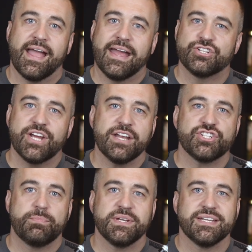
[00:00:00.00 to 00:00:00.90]
And
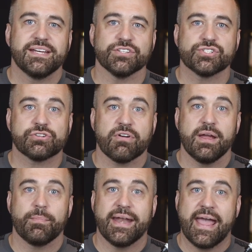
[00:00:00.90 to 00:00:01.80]
ChatGPT can
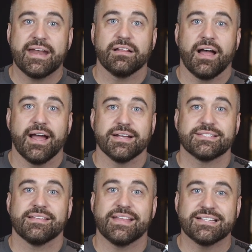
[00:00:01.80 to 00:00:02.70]
scrape and
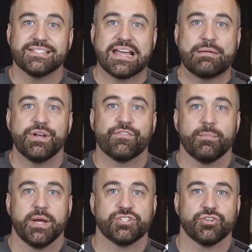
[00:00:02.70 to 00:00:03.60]
analyze that same
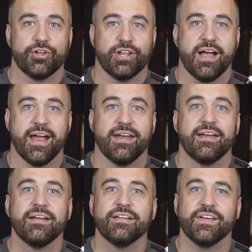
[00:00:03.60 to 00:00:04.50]
information online
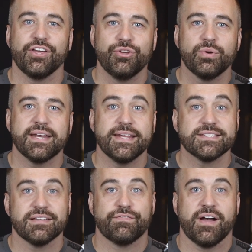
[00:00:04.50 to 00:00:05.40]
that you can
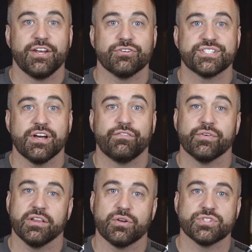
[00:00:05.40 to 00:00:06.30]
easily find yourself
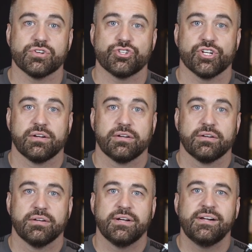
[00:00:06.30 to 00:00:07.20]
with a little searching.
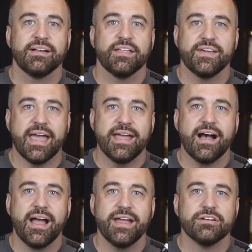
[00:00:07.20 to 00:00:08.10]
The
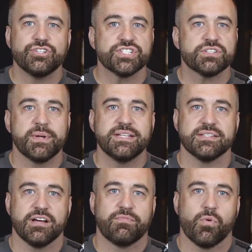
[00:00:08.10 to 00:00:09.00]
AI just speeds
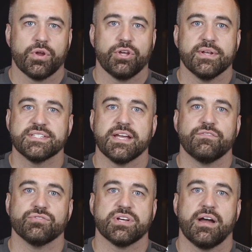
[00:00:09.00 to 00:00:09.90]
it up for you and
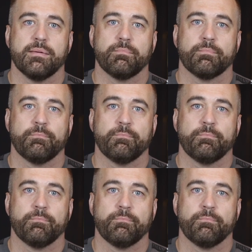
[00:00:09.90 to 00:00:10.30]
saves you time.